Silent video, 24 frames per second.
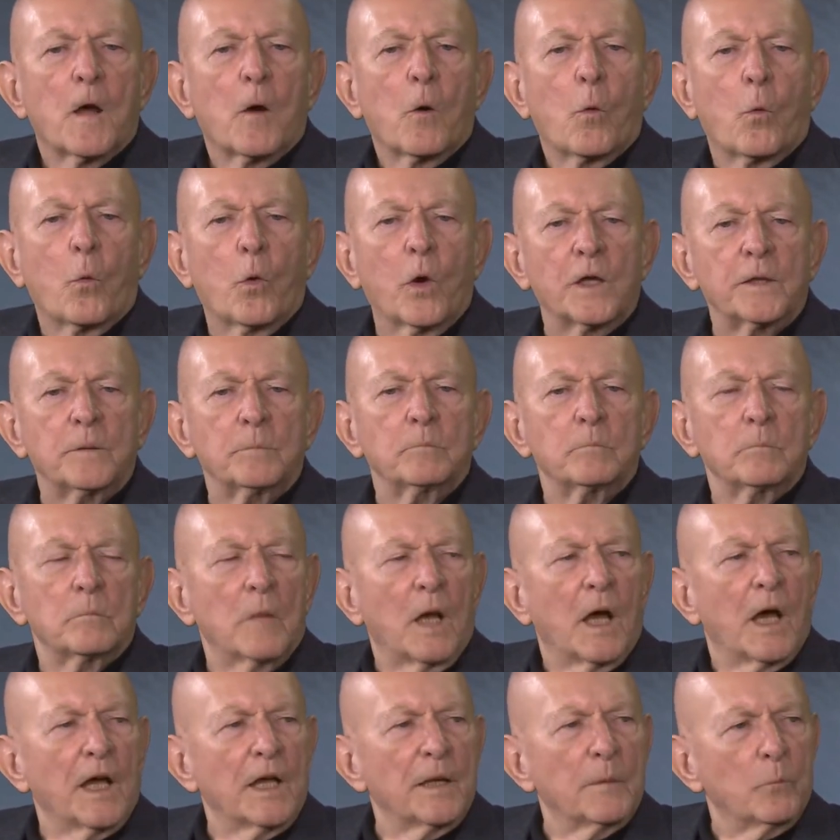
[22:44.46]
what
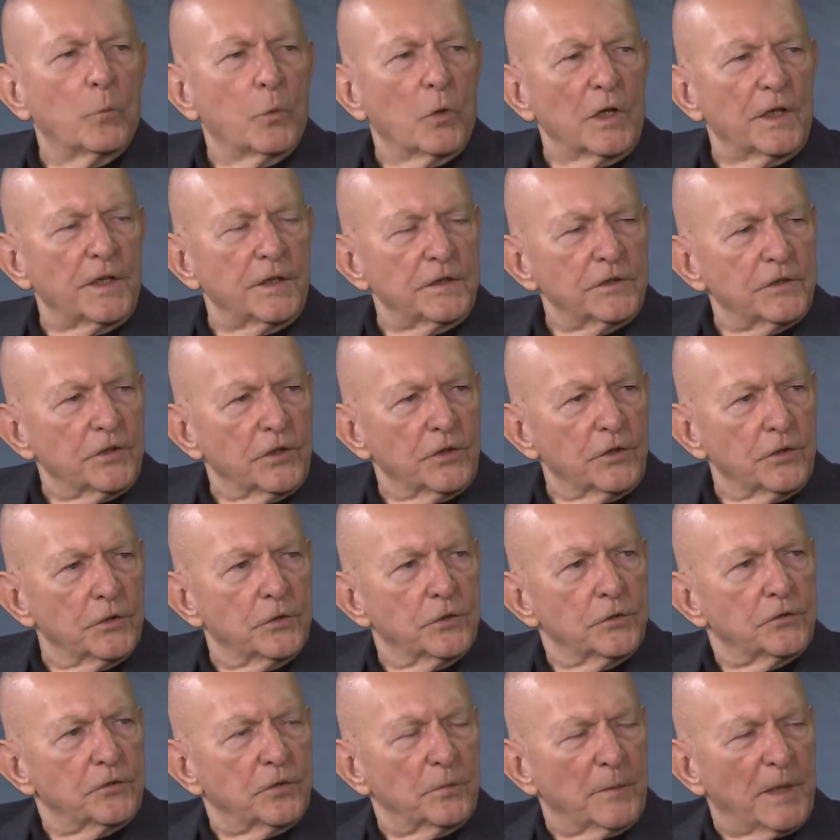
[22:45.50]
I am willing to
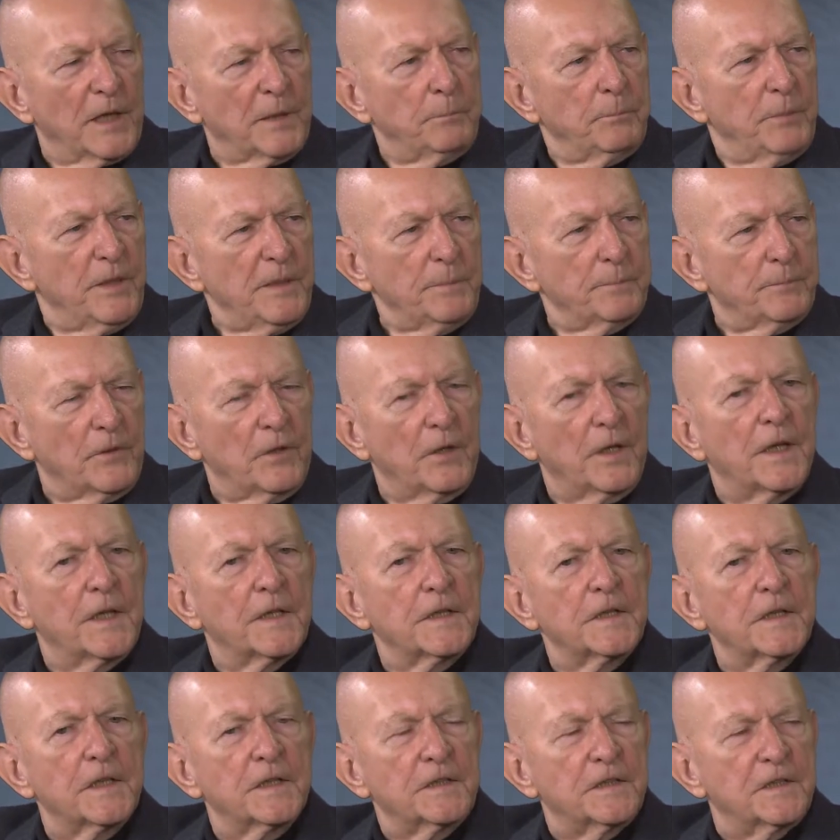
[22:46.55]
do to my people
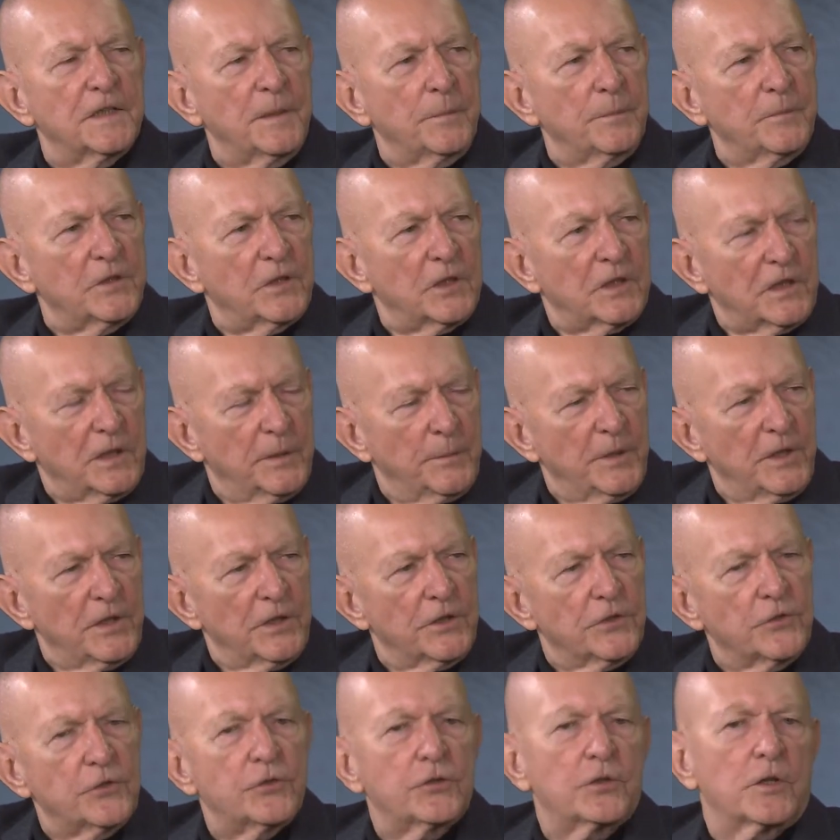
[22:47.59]
and get them to come in
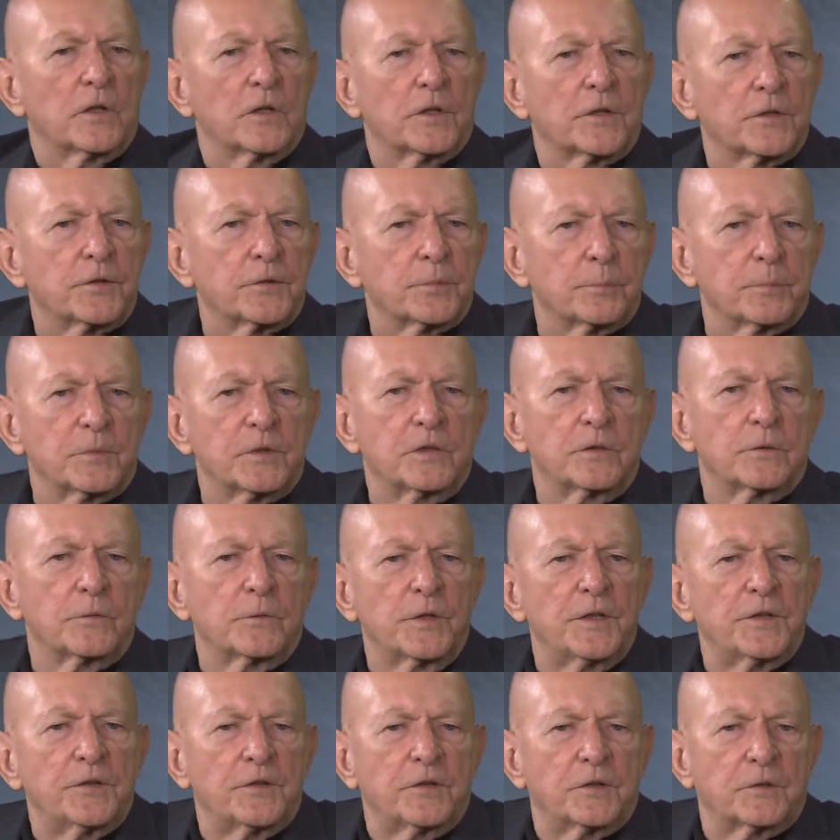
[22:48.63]
and share this.
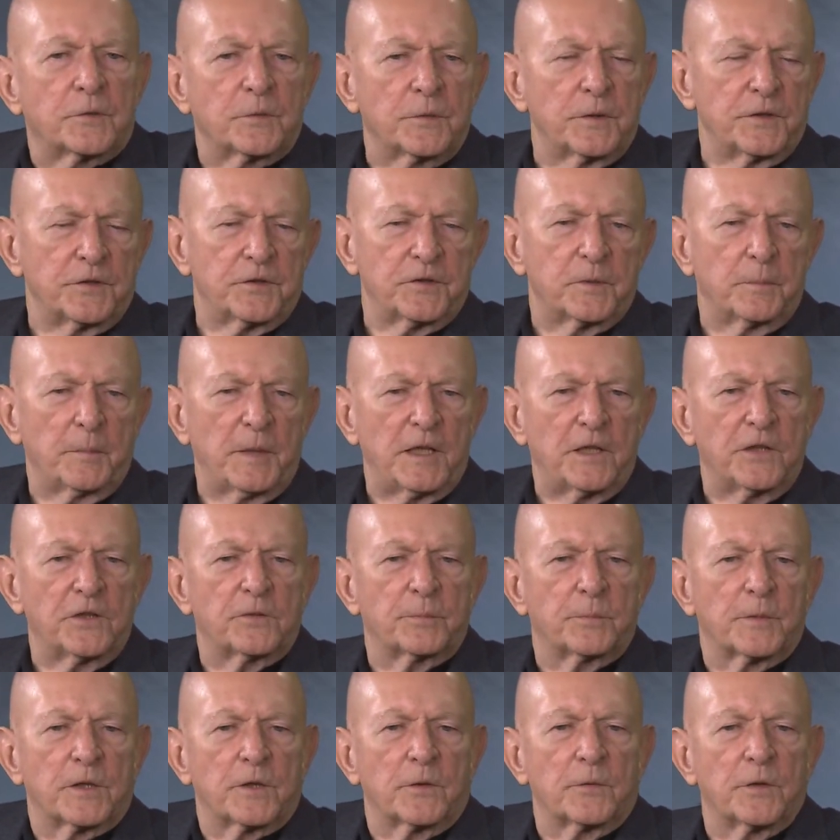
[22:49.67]
Risk, risk, the
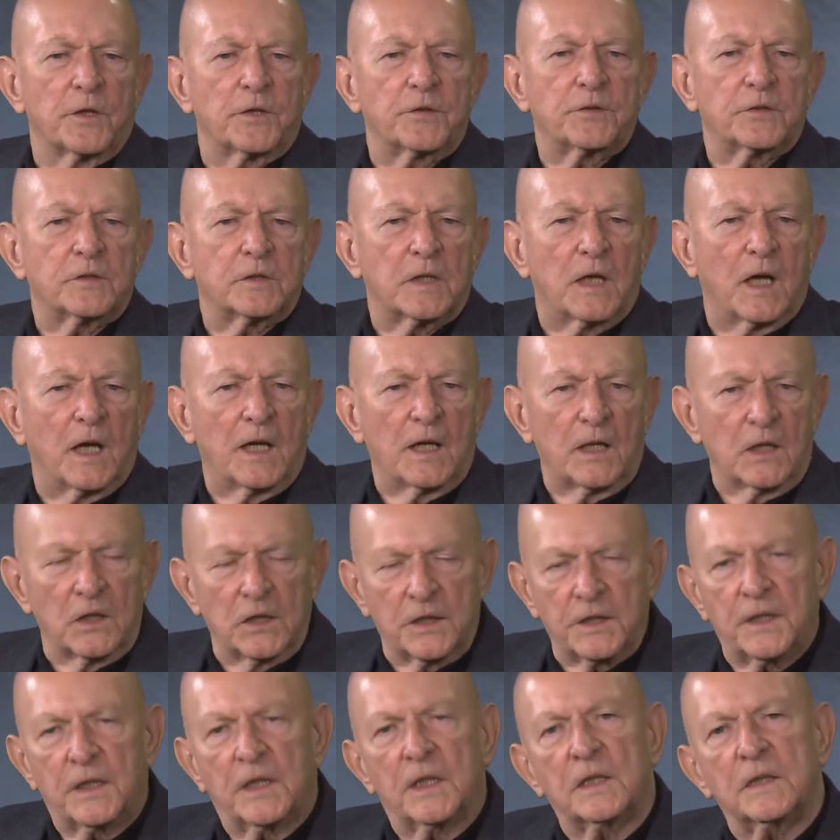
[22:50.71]
management of risk I
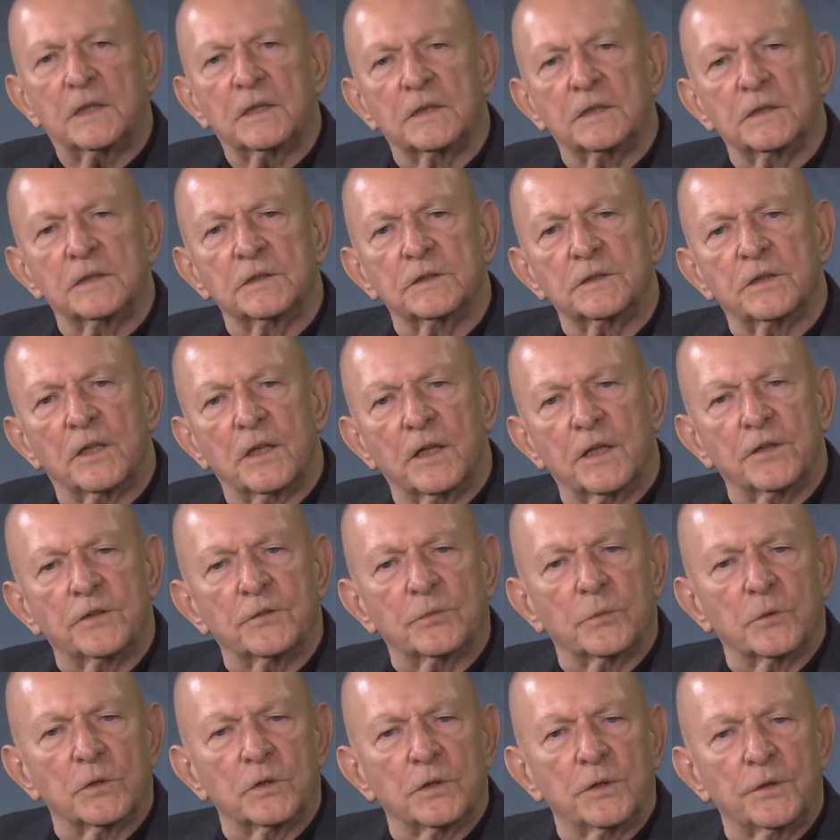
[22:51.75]
look at in today's
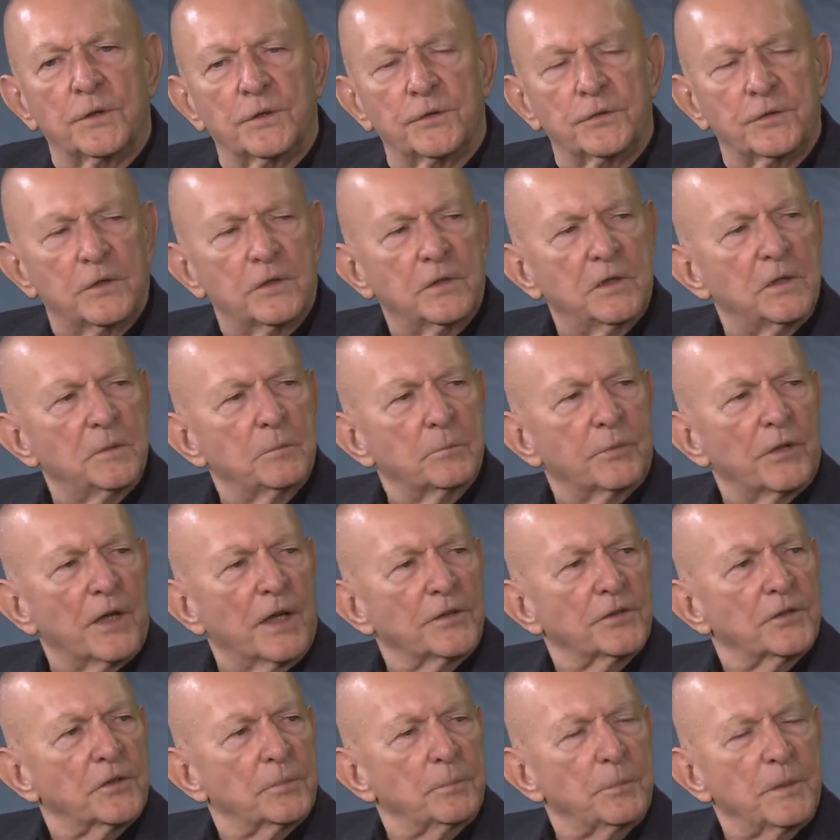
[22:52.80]
world as a team process